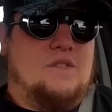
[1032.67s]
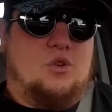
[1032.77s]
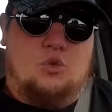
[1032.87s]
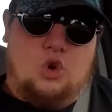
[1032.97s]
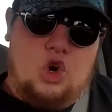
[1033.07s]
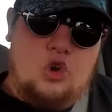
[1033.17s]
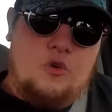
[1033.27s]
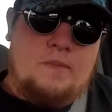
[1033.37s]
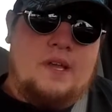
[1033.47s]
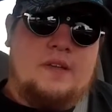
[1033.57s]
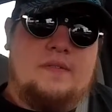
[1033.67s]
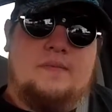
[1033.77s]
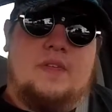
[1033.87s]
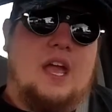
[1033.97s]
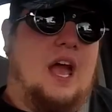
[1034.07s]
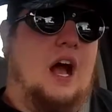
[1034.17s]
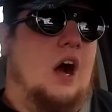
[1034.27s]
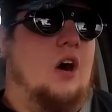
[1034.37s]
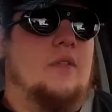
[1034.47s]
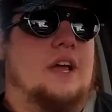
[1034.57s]
room,
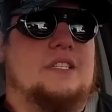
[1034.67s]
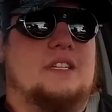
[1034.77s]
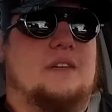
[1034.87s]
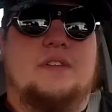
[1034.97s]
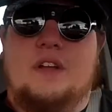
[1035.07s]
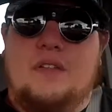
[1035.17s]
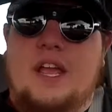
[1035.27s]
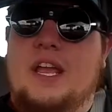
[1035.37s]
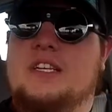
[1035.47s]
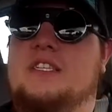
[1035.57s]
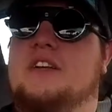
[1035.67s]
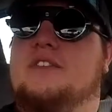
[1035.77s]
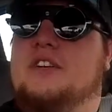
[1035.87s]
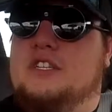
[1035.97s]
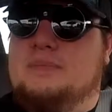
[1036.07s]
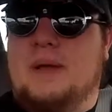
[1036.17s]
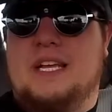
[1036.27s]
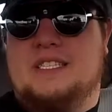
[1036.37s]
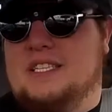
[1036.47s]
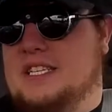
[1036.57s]
all that stuff. You know, the interior
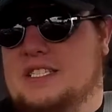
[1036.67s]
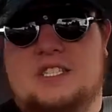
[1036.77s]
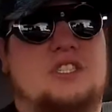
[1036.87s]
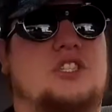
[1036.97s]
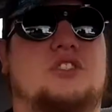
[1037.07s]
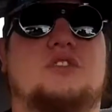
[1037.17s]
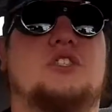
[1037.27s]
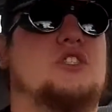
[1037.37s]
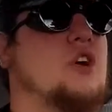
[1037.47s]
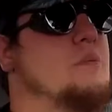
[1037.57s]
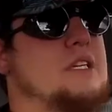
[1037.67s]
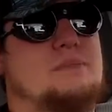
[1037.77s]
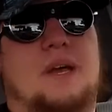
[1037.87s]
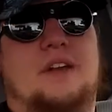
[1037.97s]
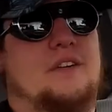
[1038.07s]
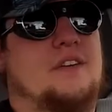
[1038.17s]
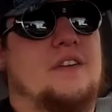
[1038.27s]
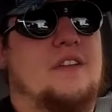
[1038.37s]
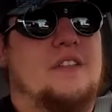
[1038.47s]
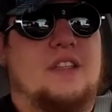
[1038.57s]
space in these is just so much better
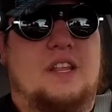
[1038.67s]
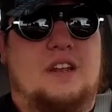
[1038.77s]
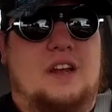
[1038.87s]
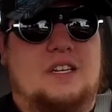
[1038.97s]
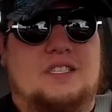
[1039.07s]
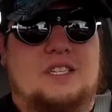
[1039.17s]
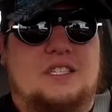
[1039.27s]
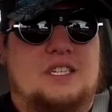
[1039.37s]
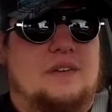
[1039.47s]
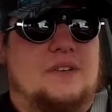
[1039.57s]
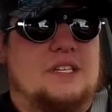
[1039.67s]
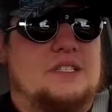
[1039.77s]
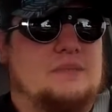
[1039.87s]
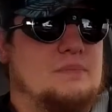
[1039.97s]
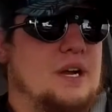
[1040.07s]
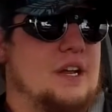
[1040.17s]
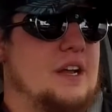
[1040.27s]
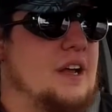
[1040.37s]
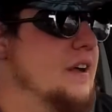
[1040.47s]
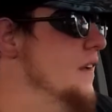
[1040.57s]
than the Dodge and the Chevys. But
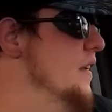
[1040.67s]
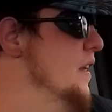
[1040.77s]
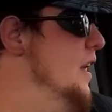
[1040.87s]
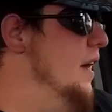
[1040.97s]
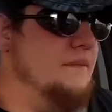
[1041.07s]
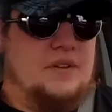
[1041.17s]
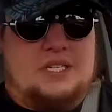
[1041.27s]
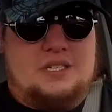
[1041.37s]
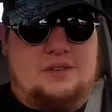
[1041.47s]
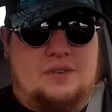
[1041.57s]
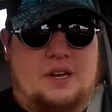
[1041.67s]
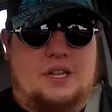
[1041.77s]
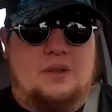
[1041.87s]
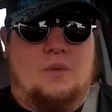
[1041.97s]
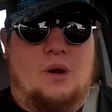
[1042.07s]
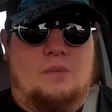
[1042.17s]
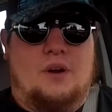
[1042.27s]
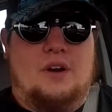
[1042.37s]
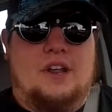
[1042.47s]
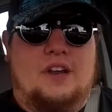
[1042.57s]
I'm fixing to run into
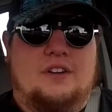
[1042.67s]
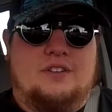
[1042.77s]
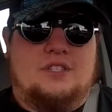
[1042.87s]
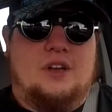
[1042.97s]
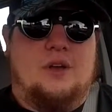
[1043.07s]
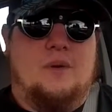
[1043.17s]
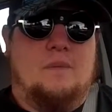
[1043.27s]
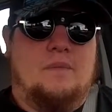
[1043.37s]
Walmart here, so